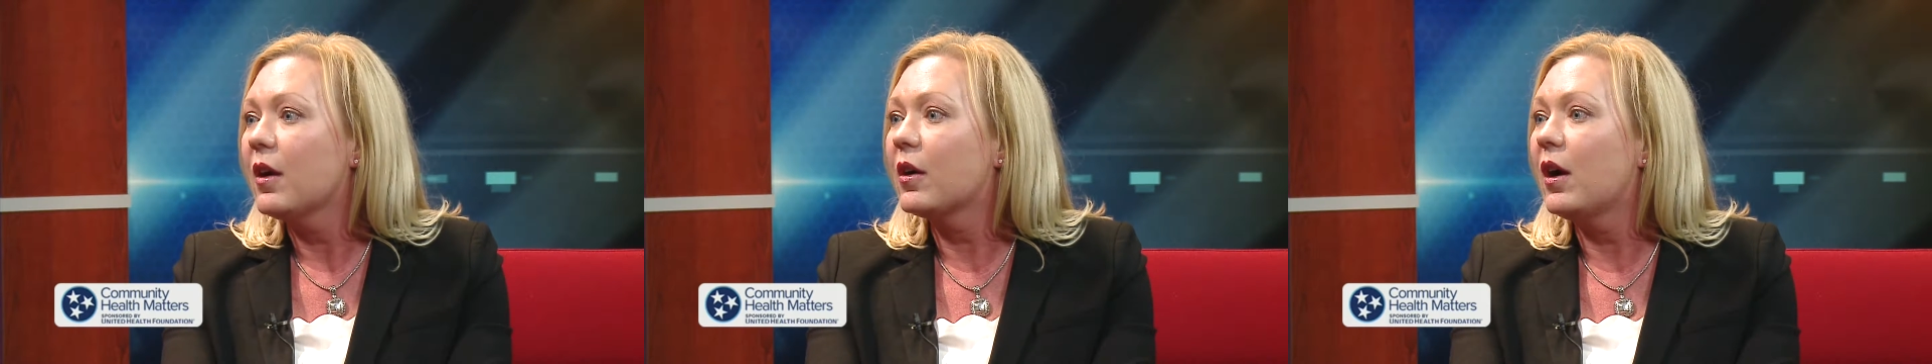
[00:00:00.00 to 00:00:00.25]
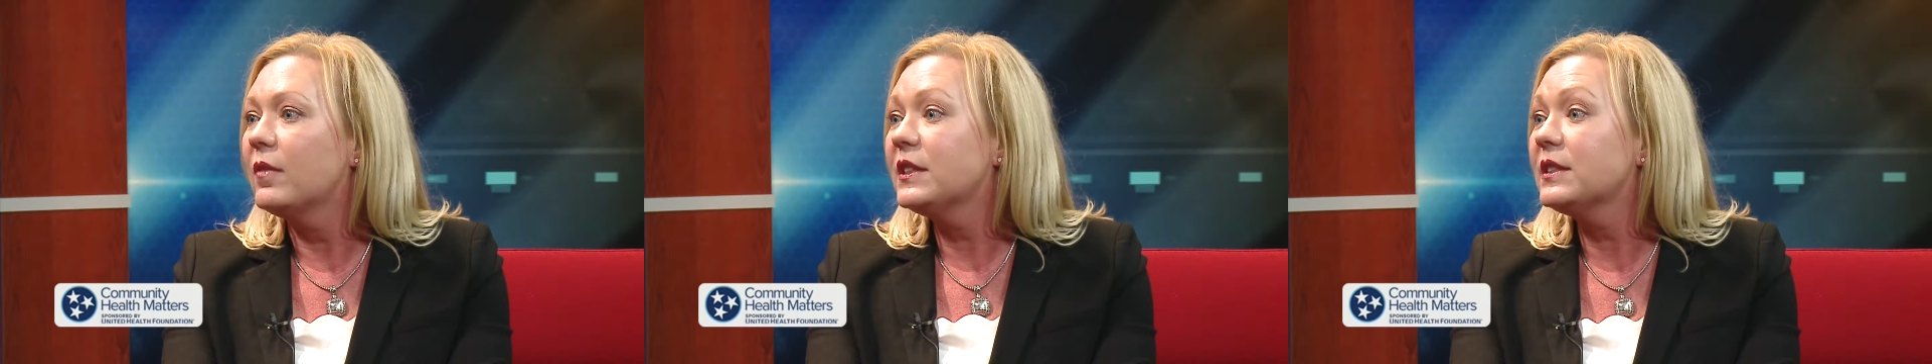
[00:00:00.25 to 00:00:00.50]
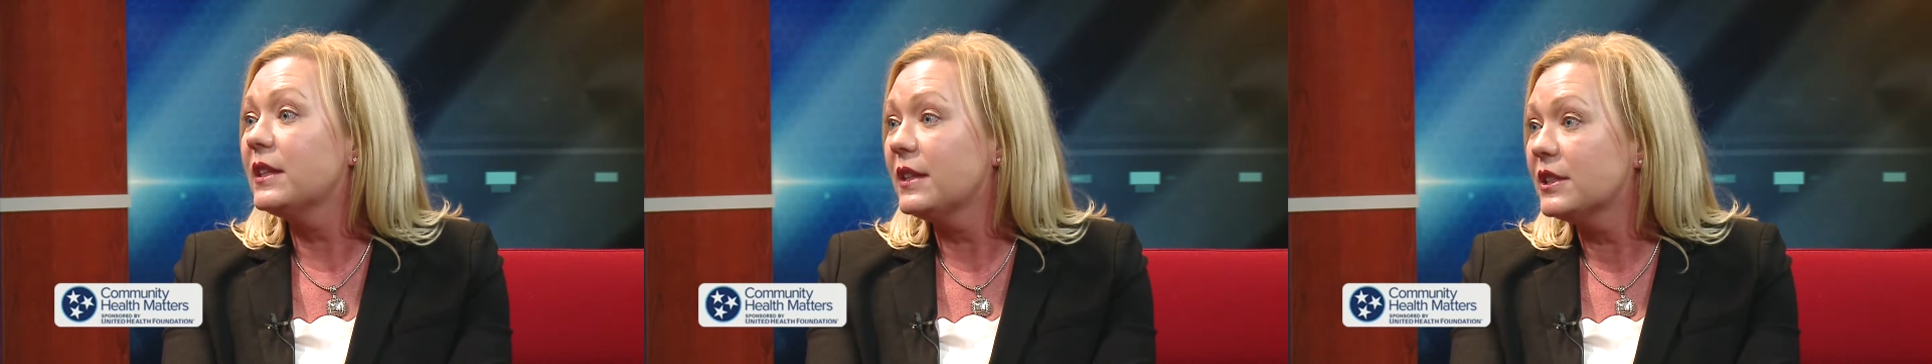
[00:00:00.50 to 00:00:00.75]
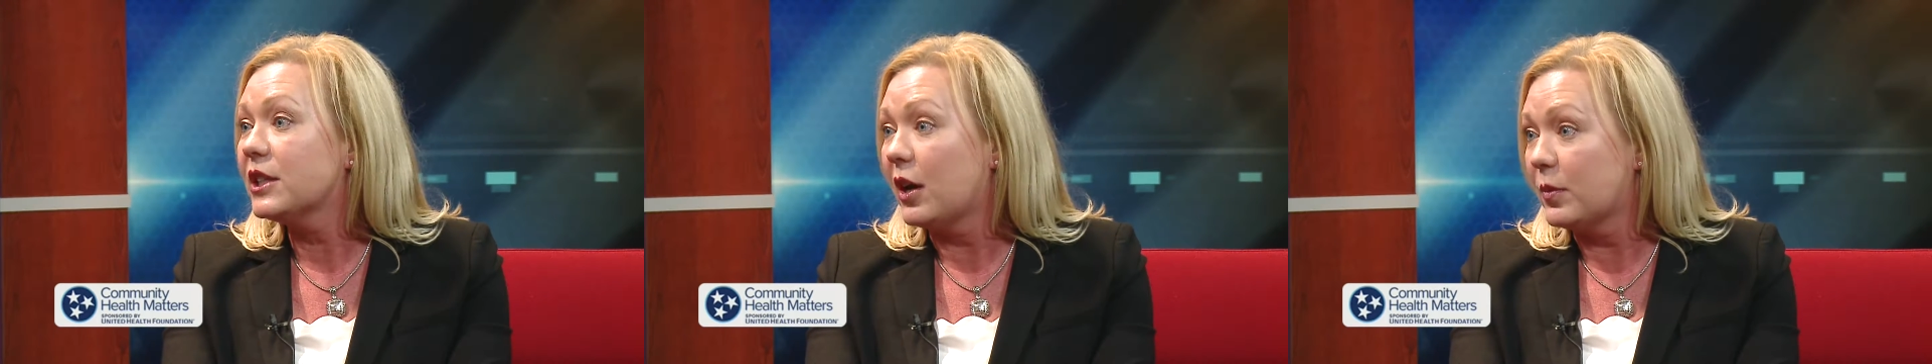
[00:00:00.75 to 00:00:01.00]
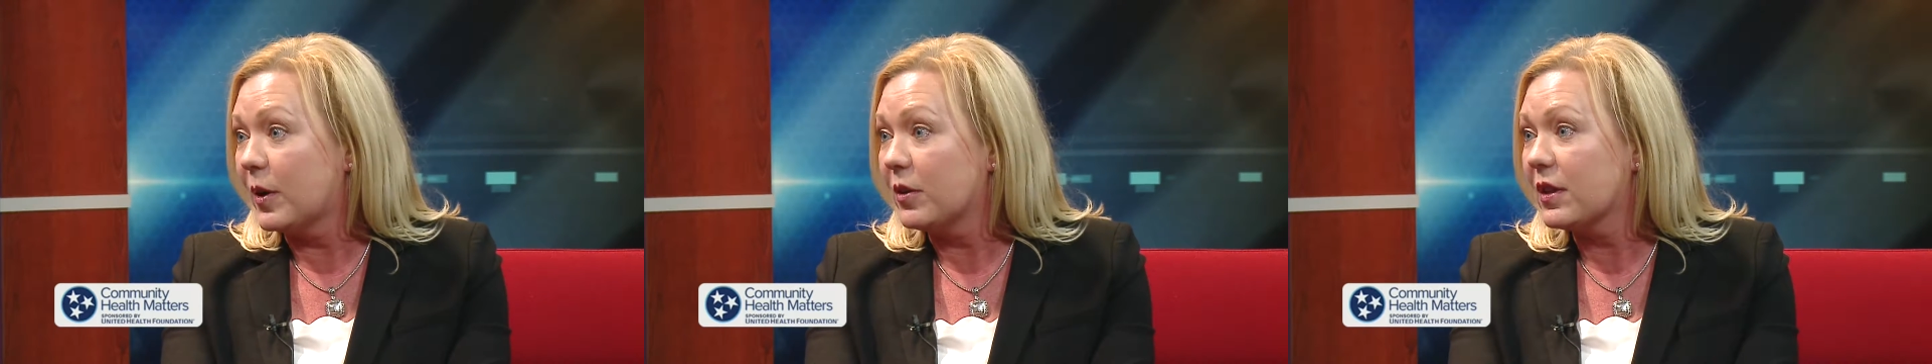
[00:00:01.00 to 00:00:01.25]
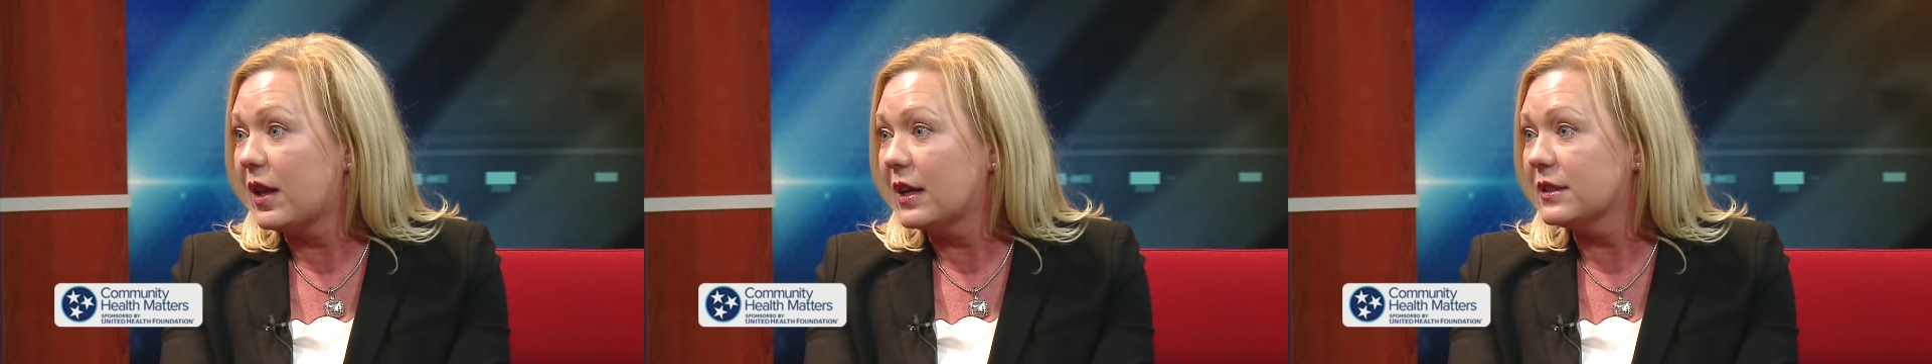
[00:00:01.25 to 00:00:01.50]
are obviously the
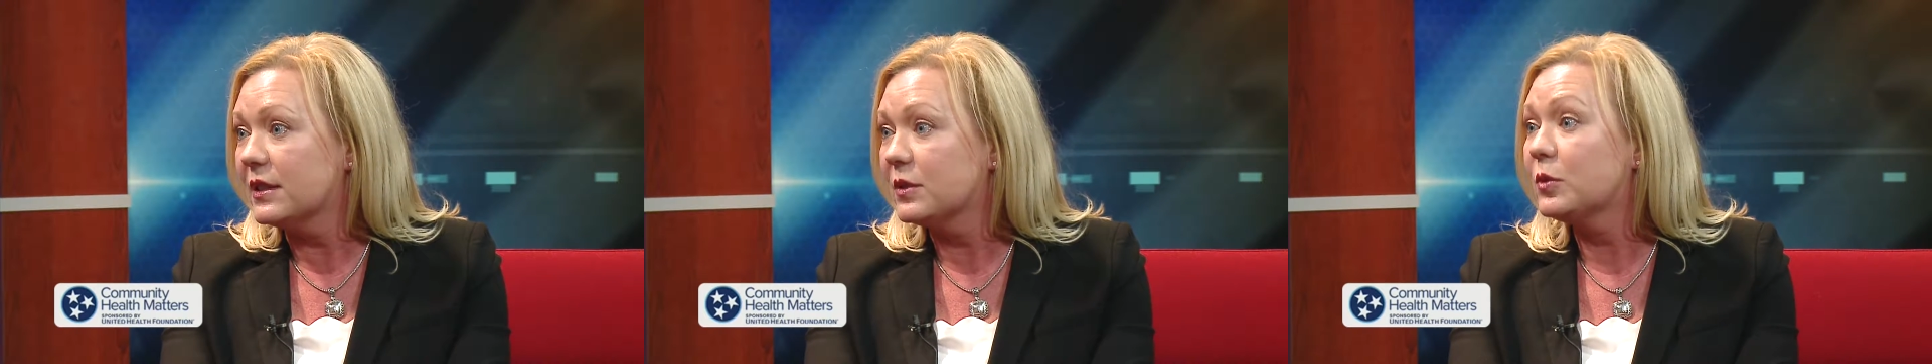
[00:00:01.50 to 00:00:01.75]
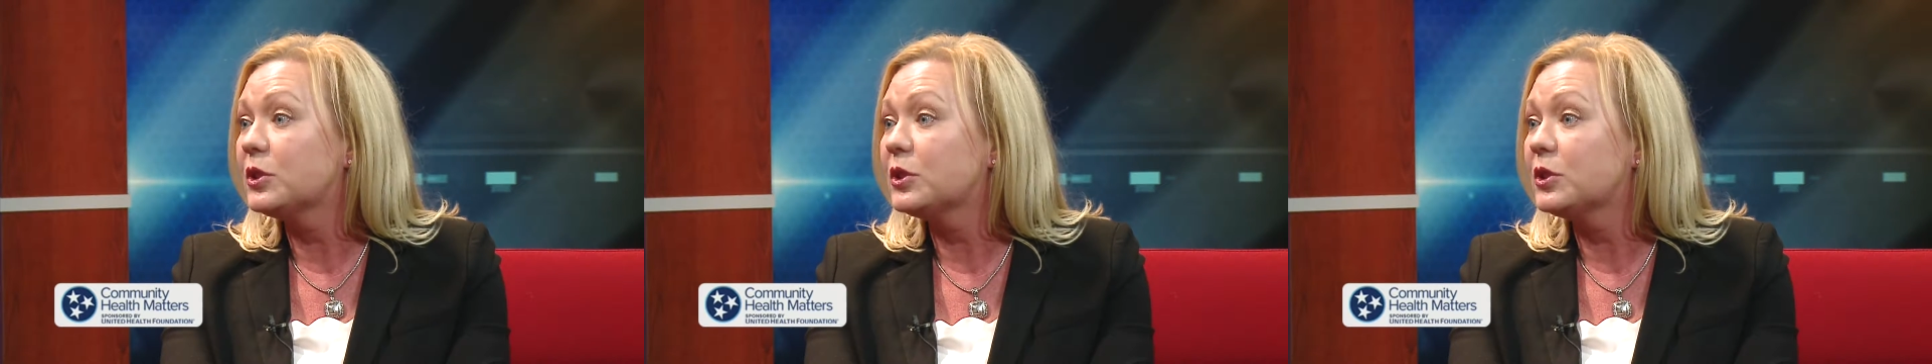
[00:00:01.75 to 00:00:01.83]
childbirth classes,